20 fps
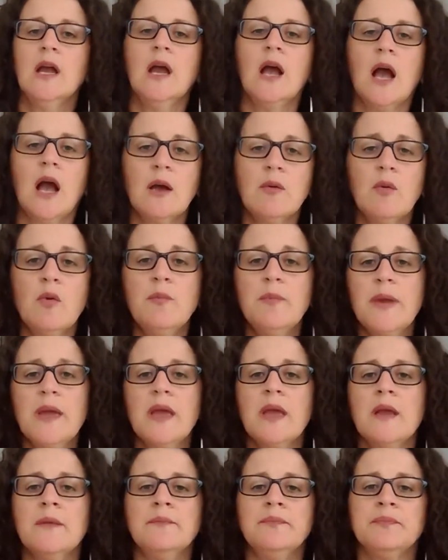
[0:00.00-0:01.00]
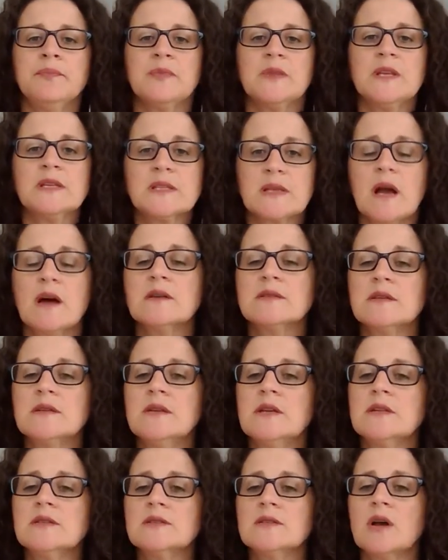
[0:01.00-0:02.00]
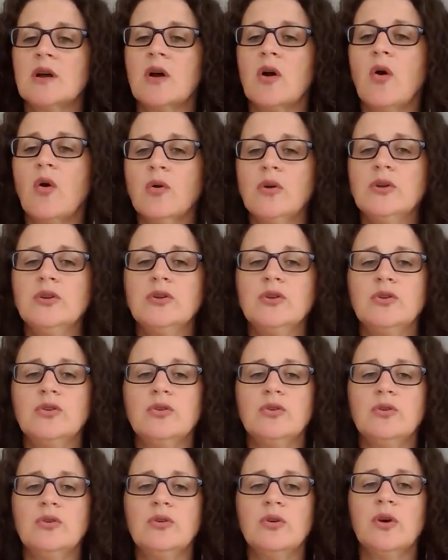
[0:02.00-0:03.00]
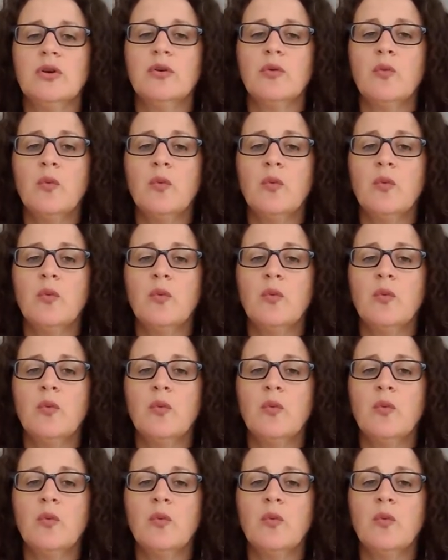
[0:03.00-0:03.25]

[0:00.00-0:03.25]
I will be discussing is going to